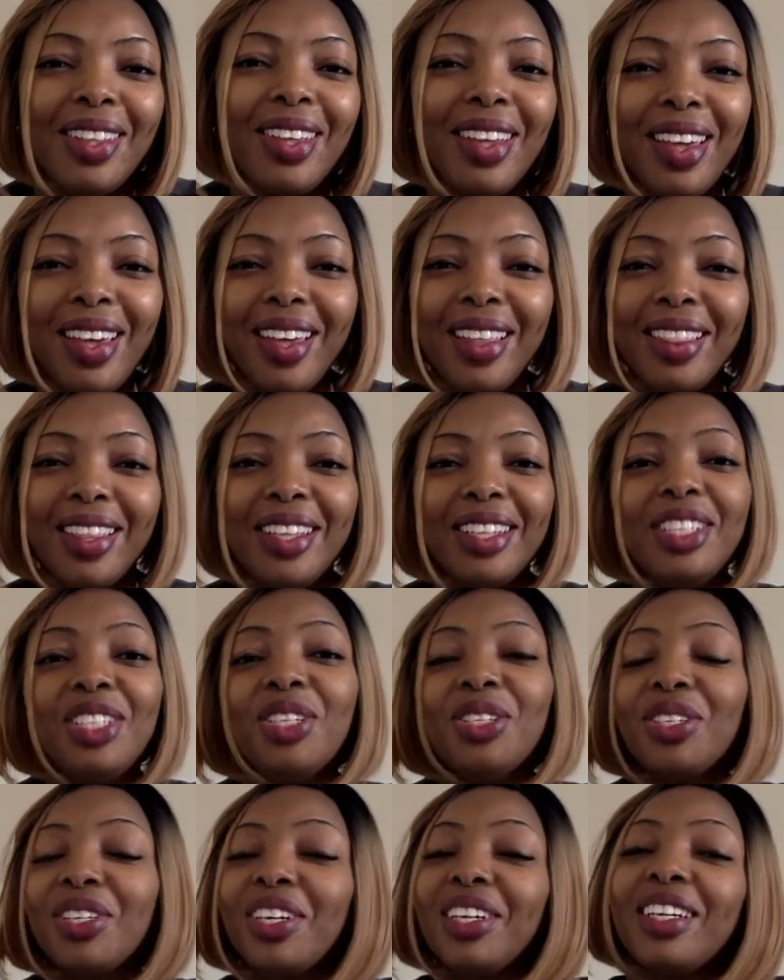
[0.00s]
and then
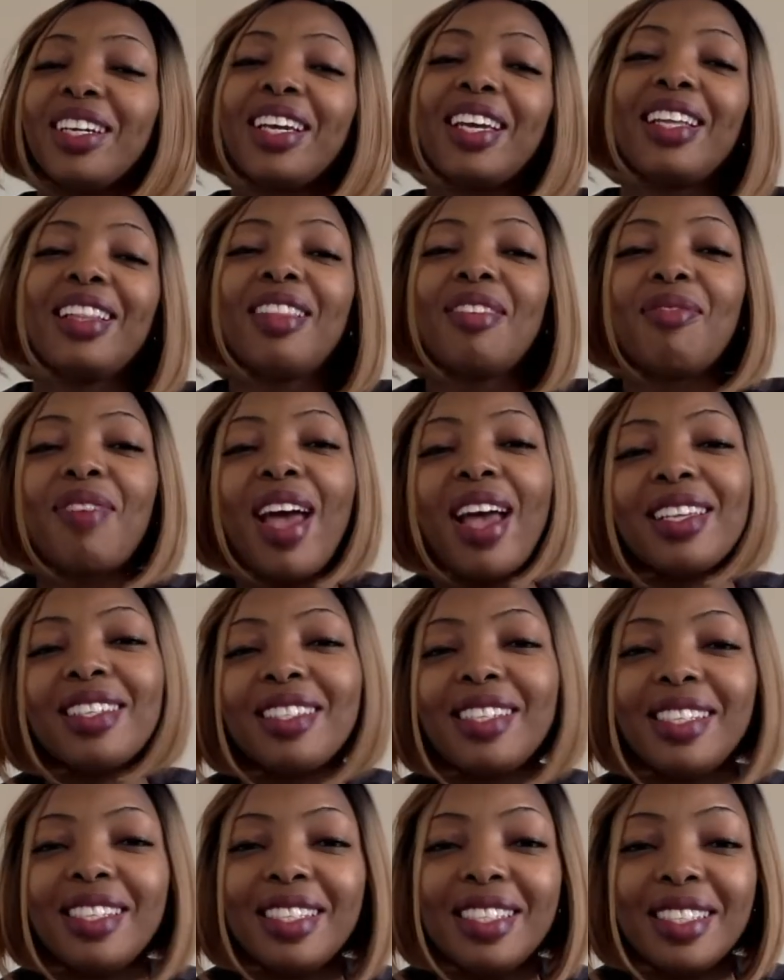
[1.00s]
you're gonna get the
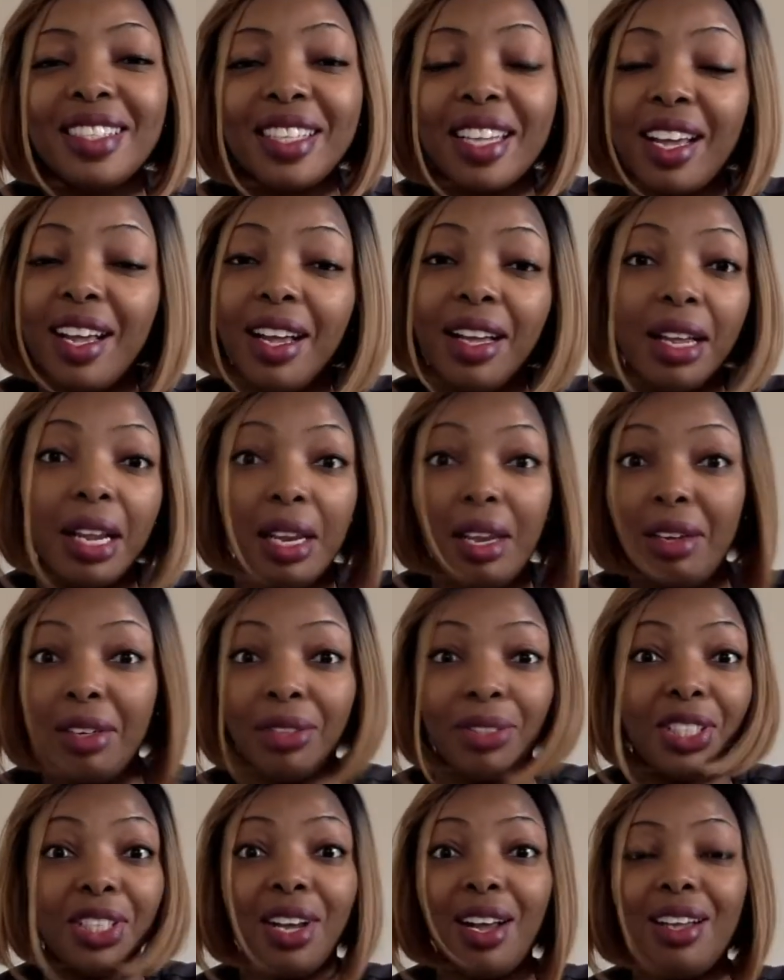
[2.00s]
vaccines, a lot of
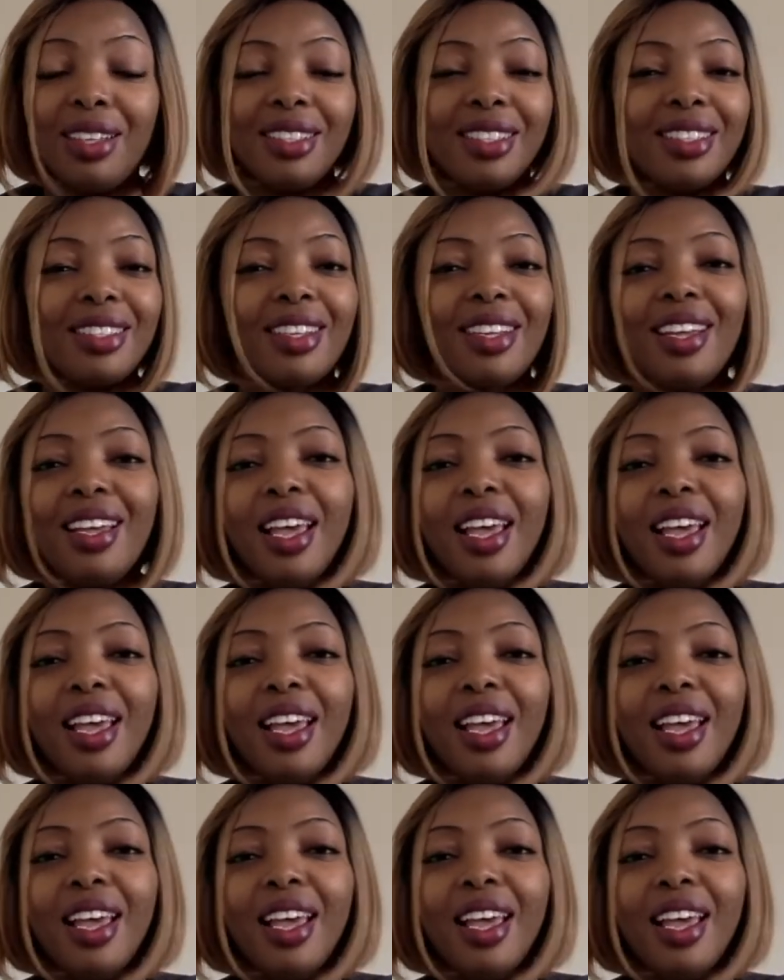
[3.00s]
shots.